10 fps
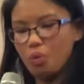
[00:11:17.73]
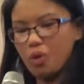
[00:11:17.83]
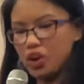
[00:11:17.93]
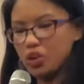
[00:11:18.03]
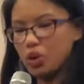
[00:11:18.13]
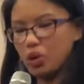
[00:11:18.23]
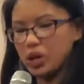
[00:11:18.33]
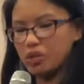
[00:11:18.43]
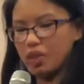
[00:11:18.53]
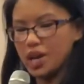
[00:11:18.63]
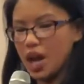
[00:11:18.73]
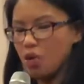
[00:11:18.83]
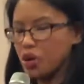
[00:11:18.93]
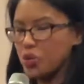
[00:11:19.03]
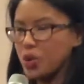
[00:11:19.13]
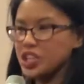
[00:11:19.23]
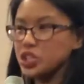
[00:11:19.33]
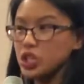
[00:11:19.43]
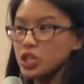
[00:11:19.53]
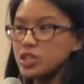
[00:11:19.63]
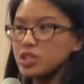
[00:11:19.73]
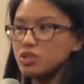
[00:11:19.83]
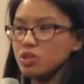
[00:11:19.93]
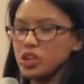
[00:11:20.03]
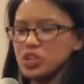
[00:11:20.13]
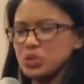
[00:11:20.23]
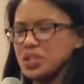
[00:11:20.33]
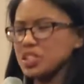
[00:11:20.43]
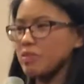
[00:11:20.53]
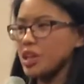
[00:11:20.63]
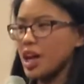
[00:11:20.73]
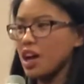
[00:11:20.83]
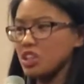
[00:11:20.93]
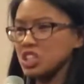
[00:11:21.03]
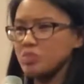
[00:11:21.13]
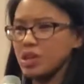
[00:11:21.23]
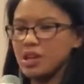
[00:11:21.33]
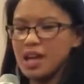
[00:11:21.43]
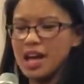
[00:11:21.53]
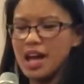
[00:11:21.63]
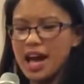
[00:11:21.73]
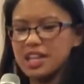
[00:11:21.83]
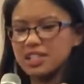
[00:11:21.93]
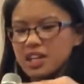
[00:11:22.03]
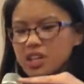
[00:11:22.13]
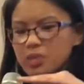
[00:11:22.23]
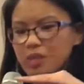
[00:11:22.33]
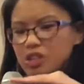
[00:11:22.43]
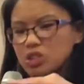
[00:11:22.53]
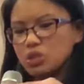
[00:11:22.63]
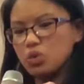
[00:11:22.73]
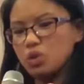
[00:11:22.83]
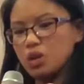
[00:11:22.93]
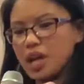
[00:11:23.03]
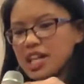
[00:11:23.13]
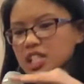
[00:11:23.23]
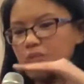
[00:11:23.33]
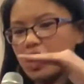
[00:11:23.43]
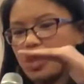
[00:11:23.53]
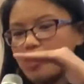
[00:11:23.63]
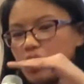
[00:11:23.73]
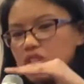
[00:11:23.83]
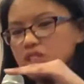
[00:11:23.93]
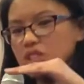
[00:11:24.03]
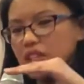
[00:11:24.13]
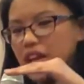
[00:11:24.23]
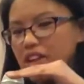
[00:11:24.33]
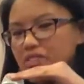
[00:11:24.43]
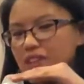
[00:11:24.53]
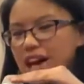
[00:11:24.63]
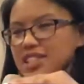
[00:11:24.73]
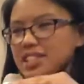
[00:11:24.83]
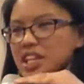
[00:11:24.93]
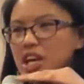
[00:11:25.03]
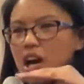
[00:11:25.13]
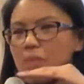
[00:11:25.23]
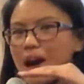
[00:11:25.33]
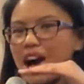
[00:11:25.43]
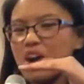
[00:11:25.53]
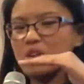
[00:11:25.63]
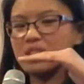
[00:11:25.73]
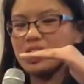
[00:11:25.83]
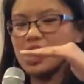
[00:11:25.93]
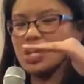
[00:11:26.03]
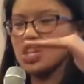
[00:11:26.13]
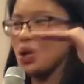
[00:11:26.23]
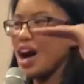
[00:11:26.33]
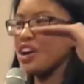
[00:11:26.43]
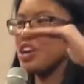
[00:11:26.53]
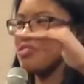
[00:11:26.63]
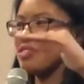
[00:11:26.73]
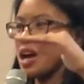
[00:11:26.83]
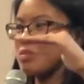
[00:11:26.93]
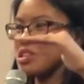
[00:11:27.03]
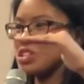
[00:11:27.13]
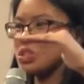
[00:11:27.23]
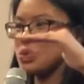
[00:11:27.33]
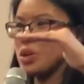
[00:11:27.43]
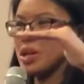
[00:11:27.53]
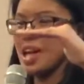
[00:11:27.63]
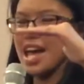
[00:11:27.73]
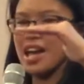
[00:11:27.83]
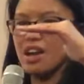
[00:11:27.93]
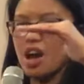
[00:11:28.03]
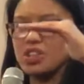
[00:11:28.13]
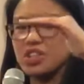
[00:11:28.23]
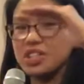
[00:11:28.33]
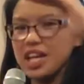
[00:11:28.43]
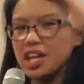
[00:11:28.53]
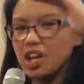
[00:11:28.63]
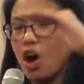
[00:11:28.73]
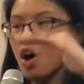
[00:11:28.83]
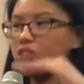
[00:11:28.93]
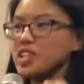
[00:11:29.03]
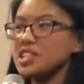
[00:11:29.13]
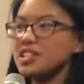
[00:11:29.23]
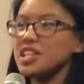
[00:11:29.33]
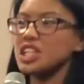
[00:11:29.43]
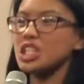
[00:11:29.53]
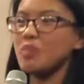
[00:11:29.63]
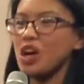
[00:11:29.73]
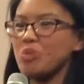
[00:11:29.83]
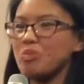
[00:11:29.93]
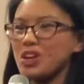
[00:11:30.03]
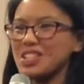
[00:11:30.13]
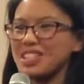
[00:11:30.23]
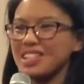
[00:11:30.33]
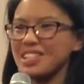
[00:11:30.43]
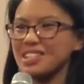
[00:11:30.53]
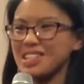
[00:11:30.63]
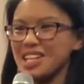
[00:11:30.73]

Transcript: where are you going right now? Are you at church, or are you doing something else? But asking about school, asking about your personal life, asking about, how your family is doing, and understanding all these things about a person.